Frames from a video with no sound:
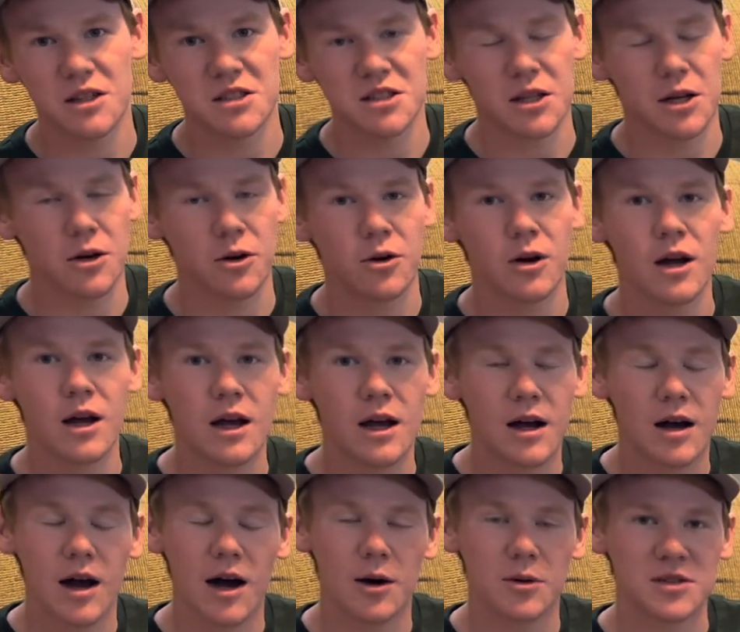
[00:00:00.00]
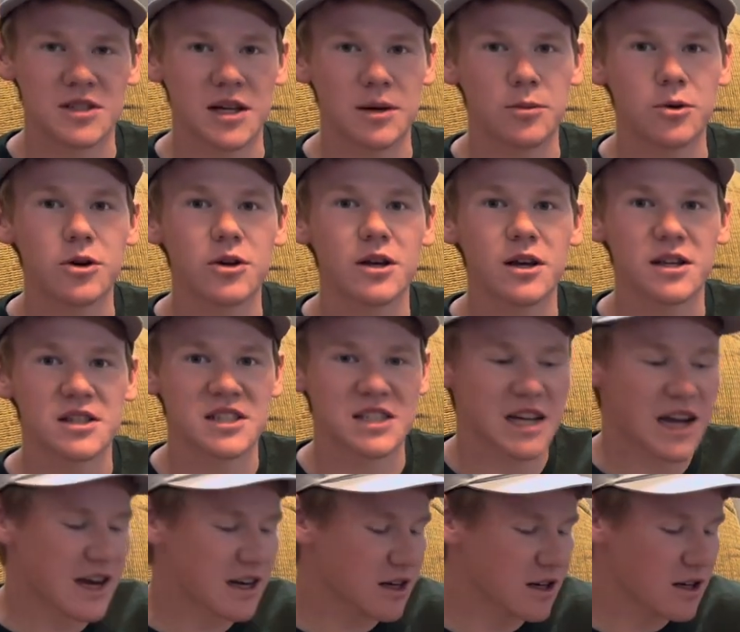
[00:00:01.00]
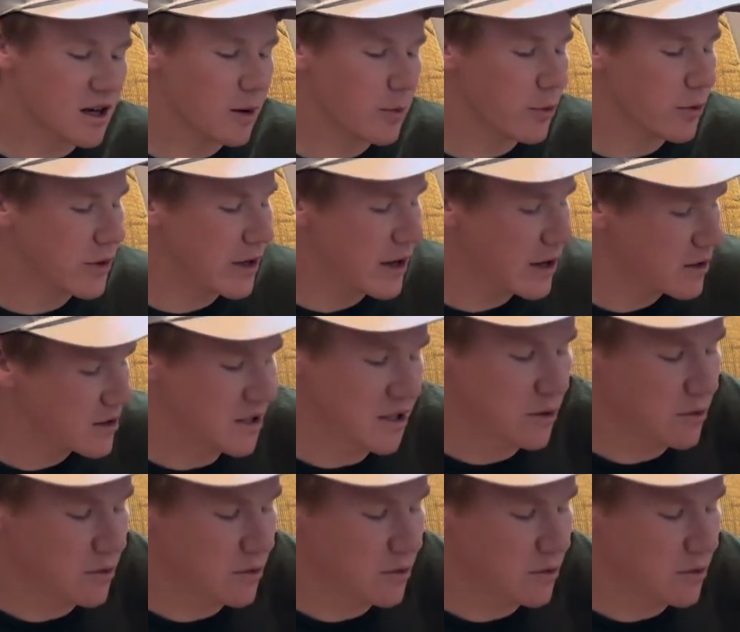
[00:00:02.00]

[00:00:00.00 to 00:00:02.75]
so I was able to snag a couple there. So